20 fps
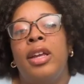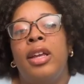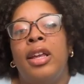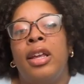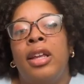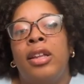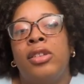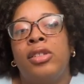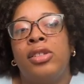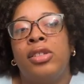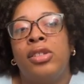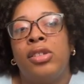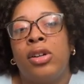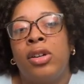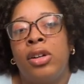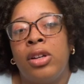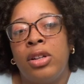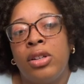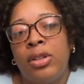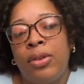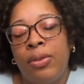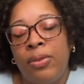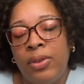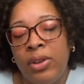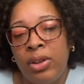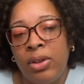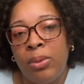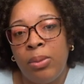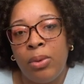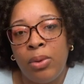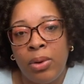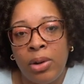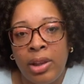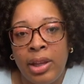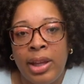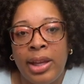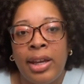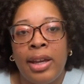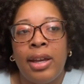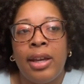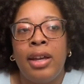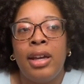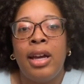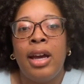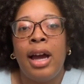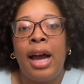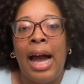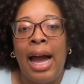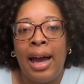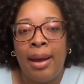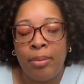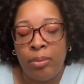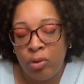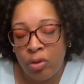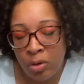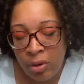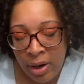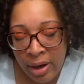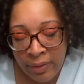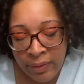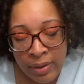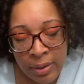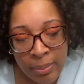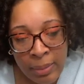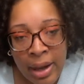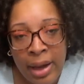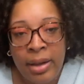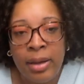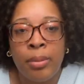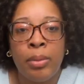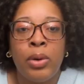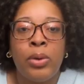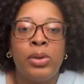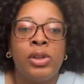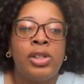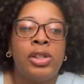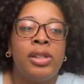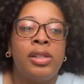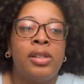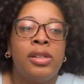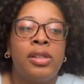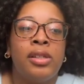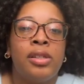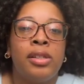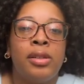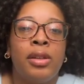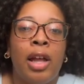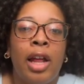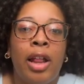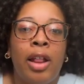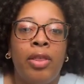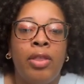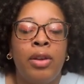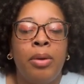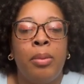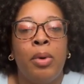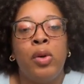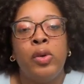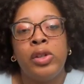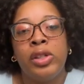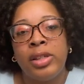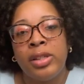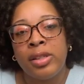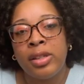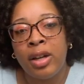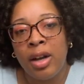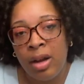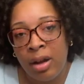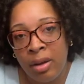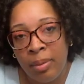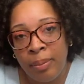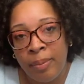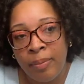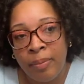it's starting to feel more like I'm driving my emotions. The emotions come,